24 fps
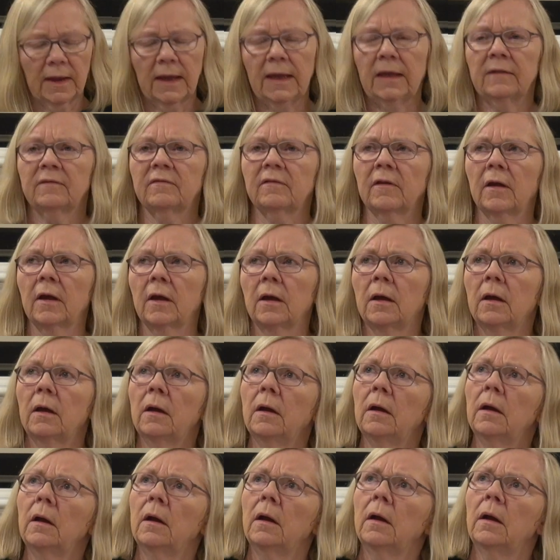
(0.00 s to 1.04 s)
It's a
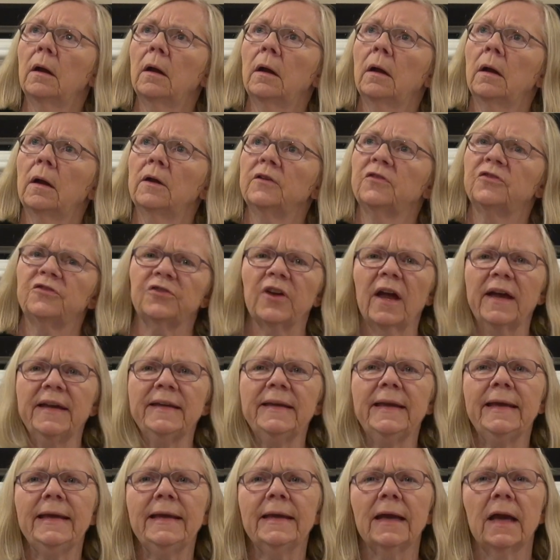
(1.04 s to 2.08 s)

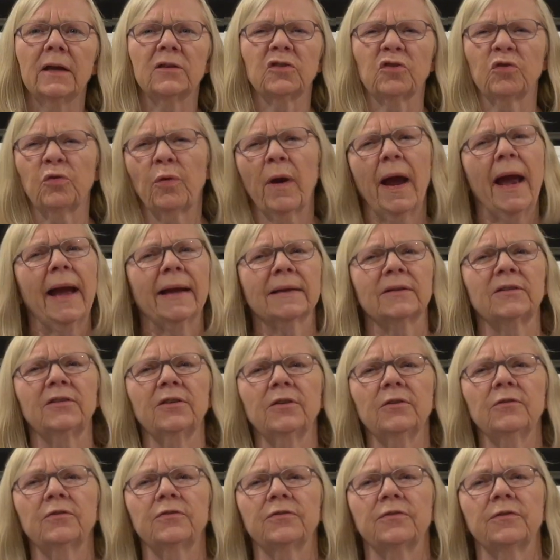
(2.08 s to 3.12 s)
shiny,
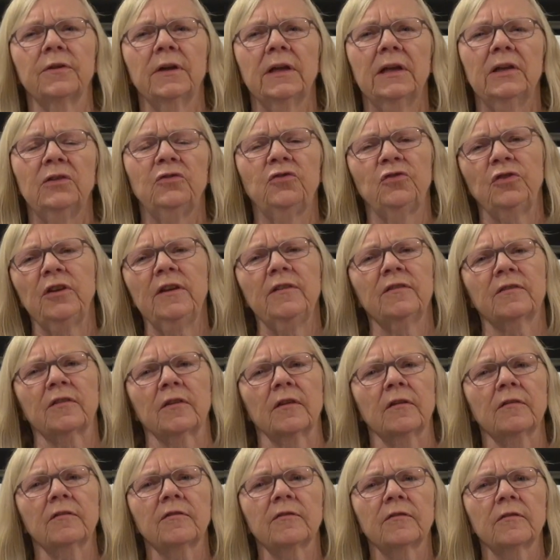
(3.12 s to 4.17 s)
attractive
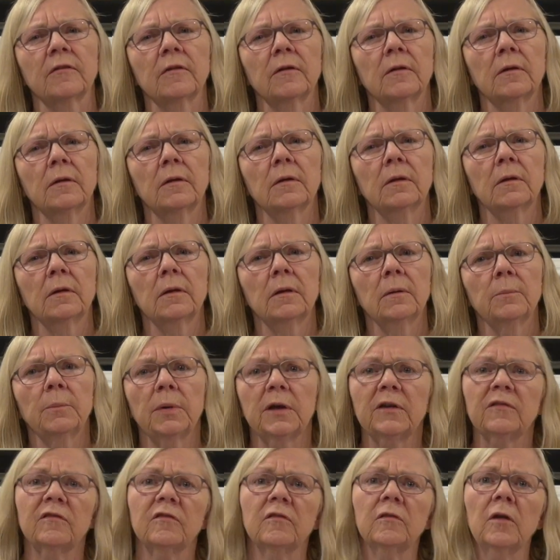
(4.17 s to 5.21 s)
Jesus,
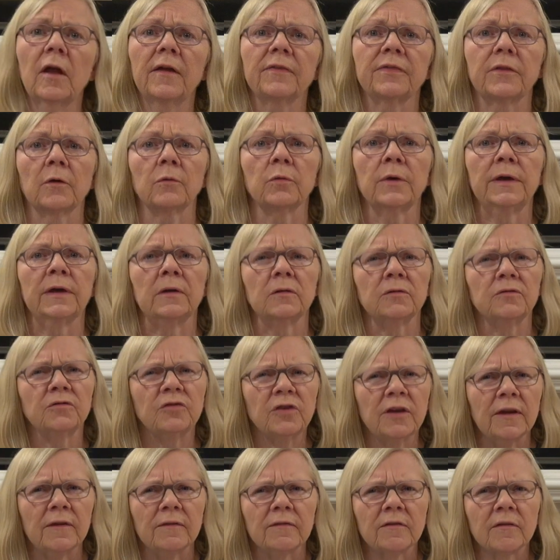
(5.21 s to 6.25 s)
but it's not the real
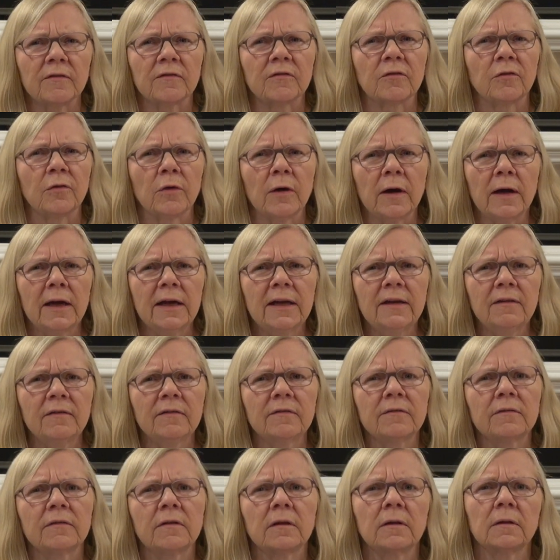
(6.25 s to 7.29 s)
Jesus
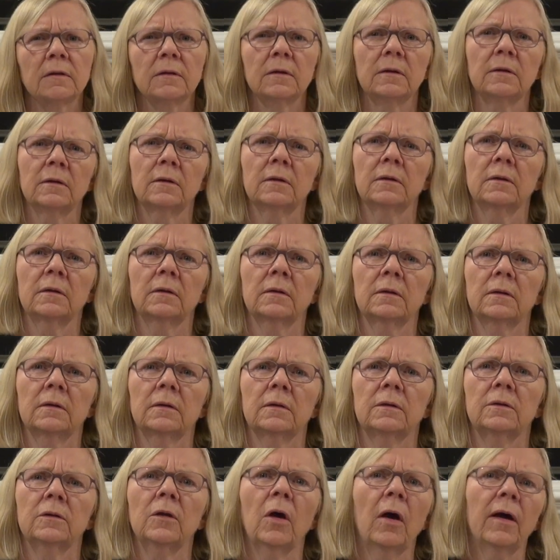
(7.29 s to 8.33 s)
Christ.
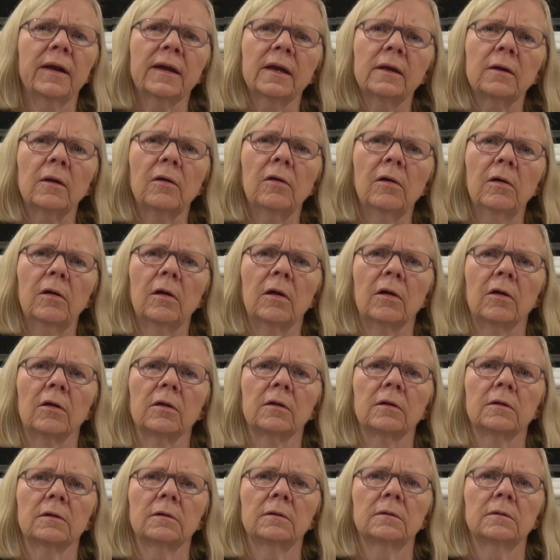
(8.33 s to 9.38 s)
Not at all.